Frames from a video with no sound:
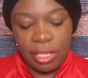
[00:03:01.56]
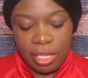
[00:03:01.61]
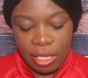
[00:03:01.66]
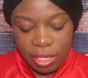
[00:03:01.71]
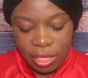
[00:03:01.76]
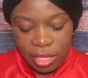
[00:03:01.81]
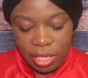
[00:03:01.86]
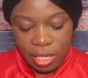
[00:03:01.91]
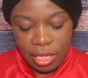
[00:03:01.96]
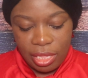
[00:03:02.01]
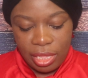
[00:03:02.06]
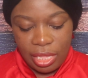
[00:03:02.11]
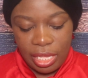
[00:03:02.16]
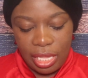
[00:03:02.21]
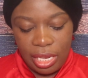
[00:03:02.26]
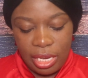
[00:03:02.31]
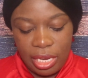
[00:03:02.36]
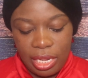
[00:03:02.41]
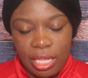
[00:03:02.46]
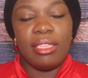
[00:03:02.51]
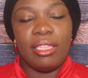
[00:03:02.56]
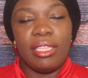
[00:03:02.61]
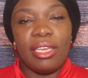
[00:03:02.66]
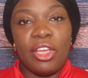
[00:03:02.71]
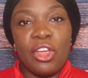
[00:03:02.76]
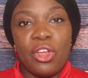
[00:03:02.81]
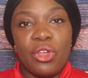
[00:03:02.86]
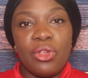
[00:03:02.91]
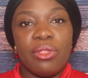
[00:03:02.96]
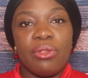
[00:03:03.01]
tells us that the
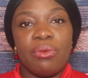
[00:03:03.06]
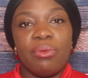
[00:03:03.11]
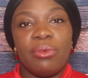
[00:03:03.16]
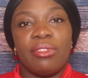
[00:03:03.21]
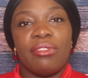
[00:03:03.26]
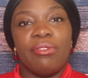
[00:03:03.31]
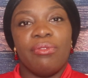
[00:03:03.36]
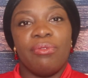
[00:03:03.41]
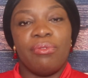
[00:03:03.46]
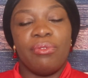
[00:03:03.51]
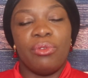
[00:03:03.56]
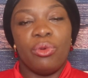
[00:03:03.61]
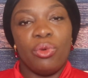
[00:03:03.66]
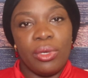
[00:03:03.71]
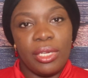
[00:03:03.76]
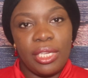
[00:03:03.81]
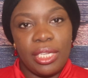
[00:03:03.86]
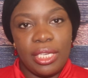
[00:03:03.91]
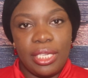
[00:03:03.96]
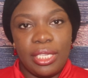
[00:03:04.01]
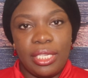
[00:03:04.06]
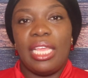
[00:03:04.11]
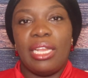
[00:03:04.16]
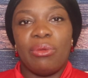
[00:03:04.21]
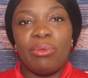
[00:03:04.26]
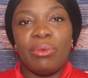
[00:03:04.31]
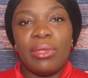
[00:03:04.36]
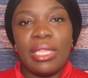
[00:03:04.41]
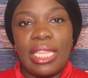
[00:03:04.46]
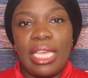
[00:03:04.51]
earth was void
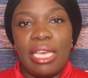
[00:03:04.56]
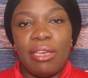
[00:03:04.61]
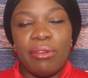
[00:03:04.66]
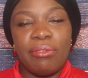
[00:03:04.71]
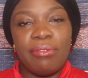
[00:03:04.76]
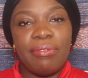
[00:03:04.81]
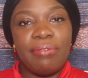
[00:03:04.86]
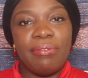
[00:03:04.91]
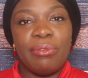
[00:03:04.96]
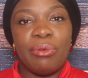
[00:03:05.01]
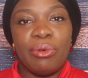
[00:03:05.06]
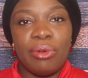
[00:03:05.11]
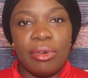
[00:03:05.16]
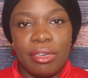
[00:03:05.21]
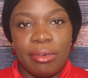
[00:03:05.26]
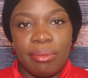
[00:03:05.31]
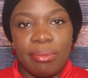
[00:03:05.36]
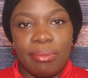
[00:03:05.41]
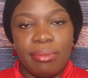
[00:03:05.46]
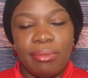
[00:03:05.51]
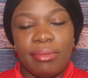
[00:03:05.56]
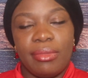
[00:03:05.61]
and without form.